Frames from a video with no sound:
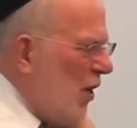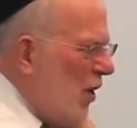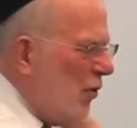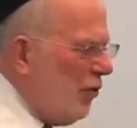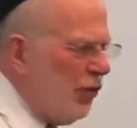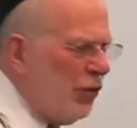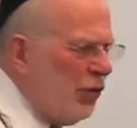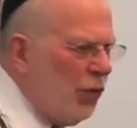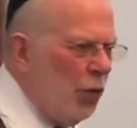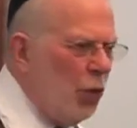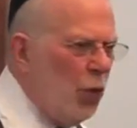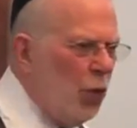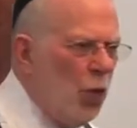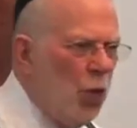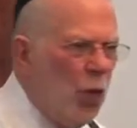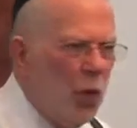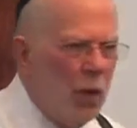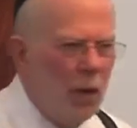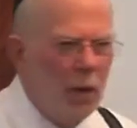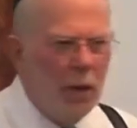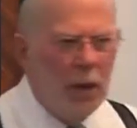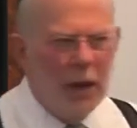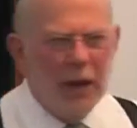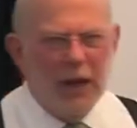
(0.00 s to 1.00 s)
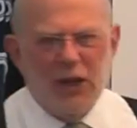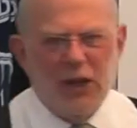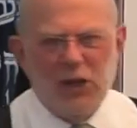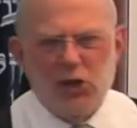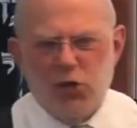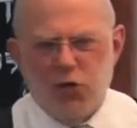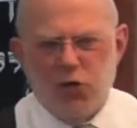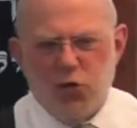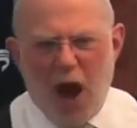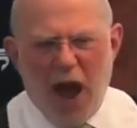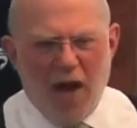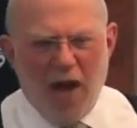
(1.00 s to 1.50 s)
we used to
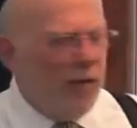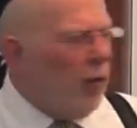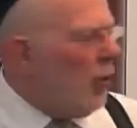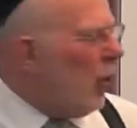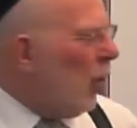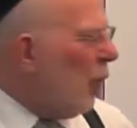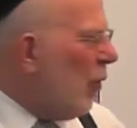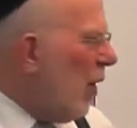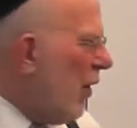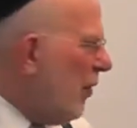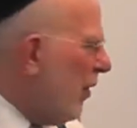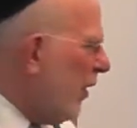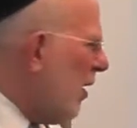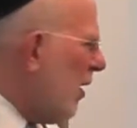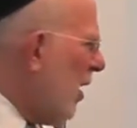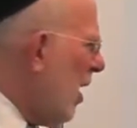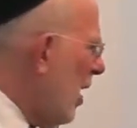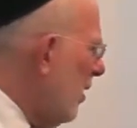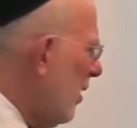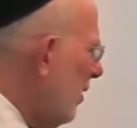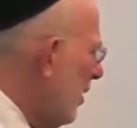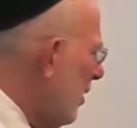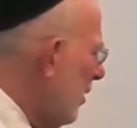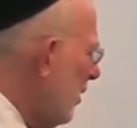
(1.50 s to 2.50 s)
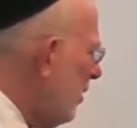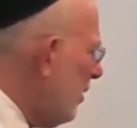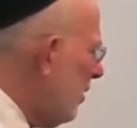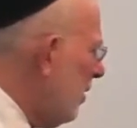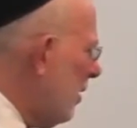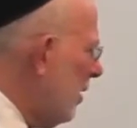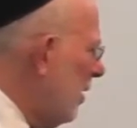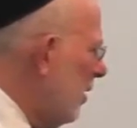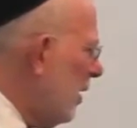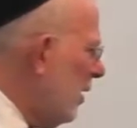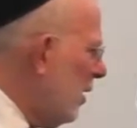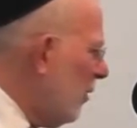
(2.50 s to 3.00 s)
travel around the continent,
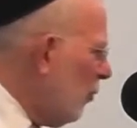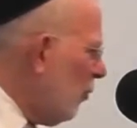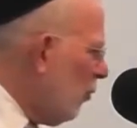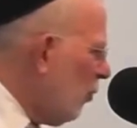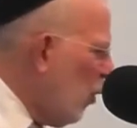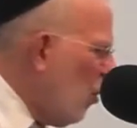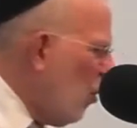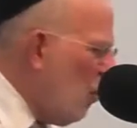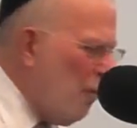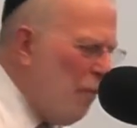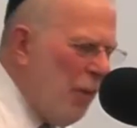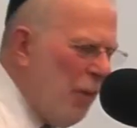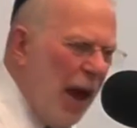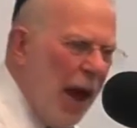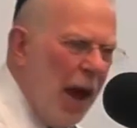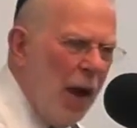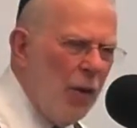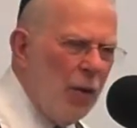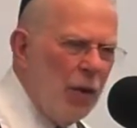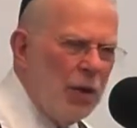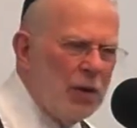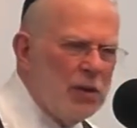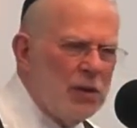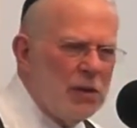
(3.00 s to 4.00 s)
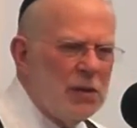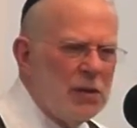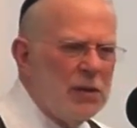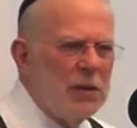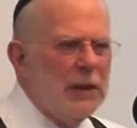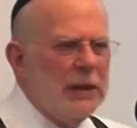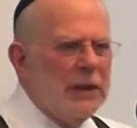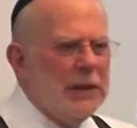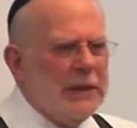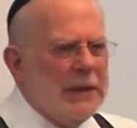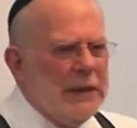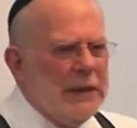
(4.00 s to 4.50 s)
Rome, Paris,